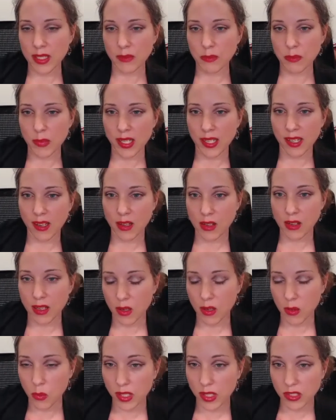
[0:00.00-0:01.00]
being
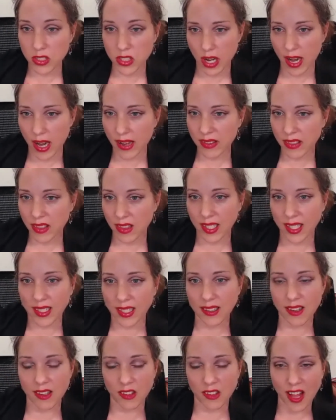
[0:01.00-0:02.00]
a wheelchair athlete,
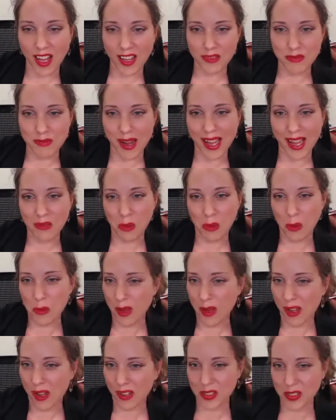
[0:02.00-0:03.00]
a lot of my role
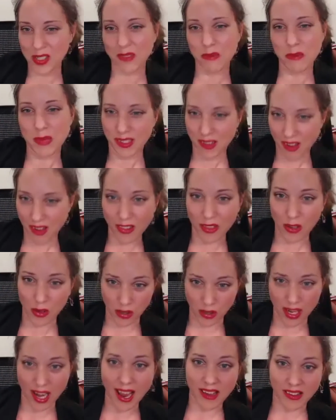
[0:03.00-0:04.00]
models have been
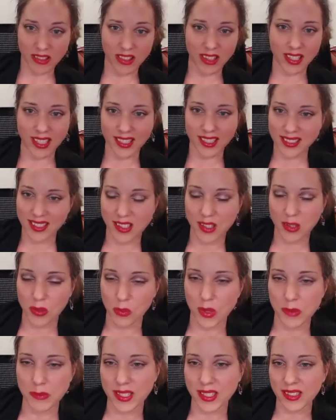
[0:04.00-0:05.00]
other athletes, other
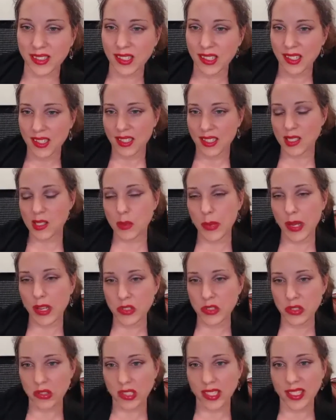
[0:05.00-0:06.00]
women,
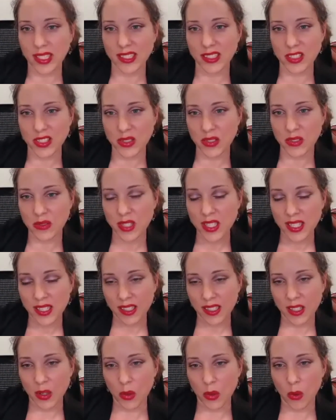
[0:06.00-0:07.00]
especially, and just,
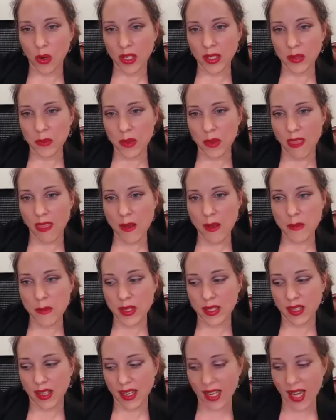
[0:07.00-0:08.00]
working with them
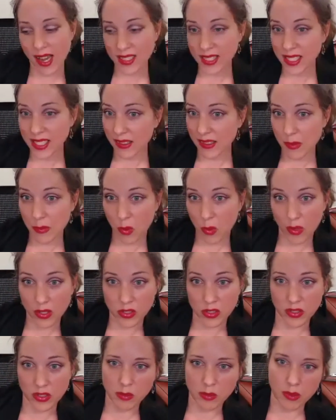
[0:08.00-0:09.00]
and asking them
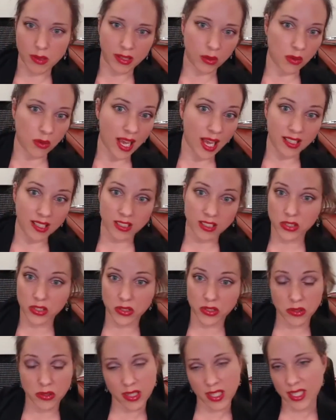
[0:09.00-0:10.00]
questions about like, well, how did you
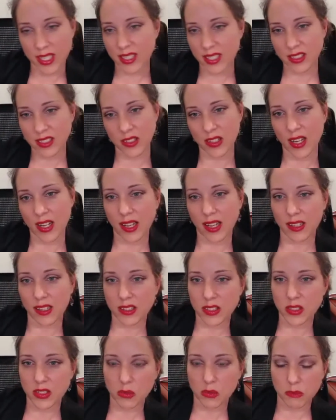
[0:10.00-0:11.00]
do this? How did
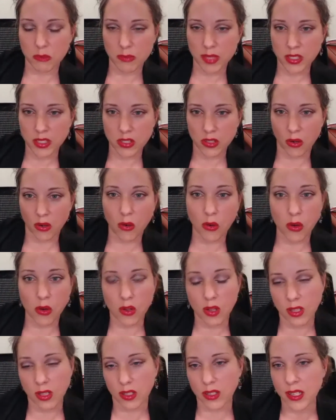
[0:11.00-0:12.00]
you meet your
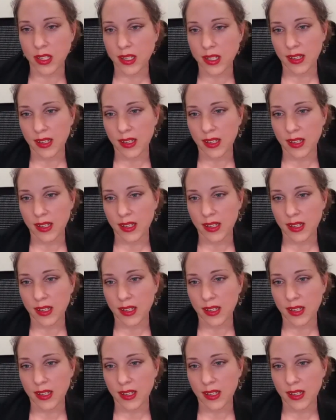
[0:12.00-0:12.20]
goal? Or